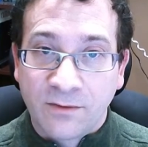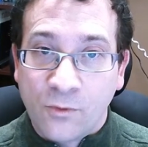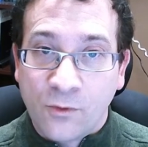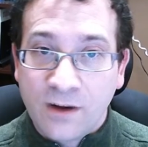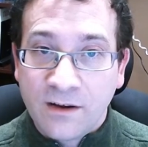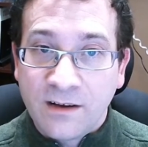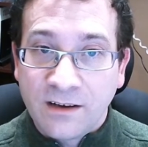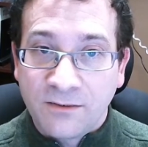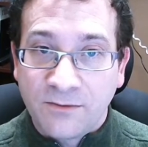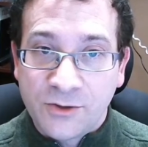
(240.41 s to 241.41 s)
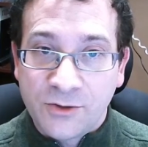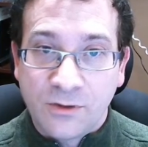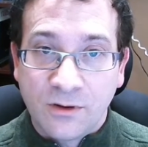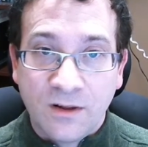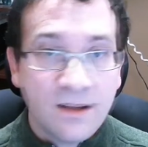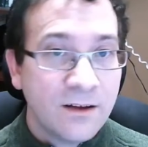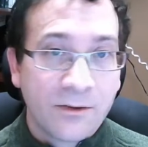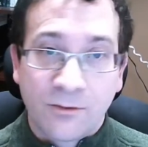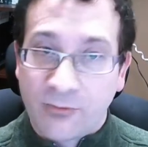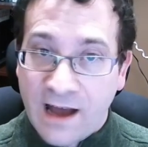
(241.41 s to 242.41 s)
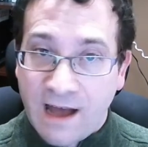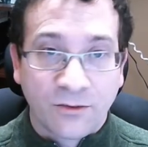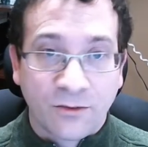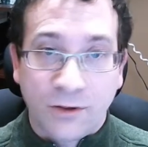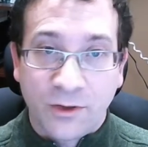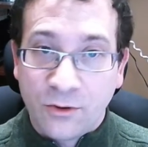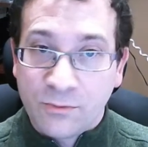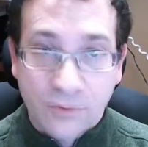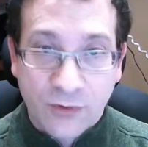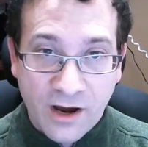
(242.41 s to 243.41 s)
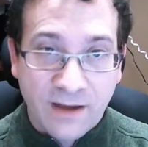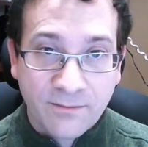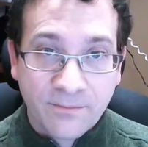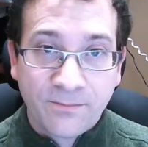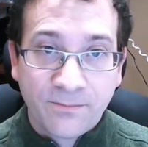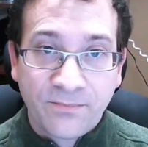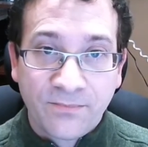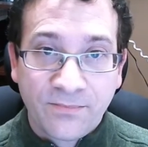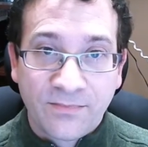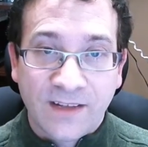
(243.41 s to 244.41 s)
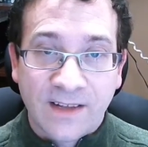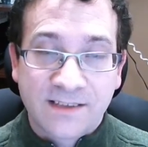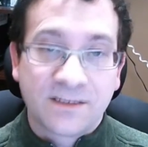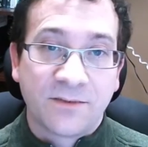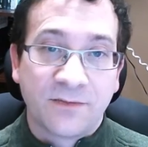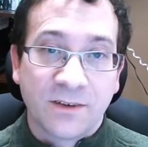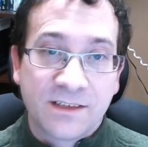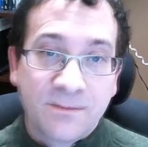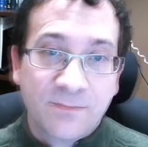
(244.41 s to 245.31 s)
one individual rat or human brain. That's the difference.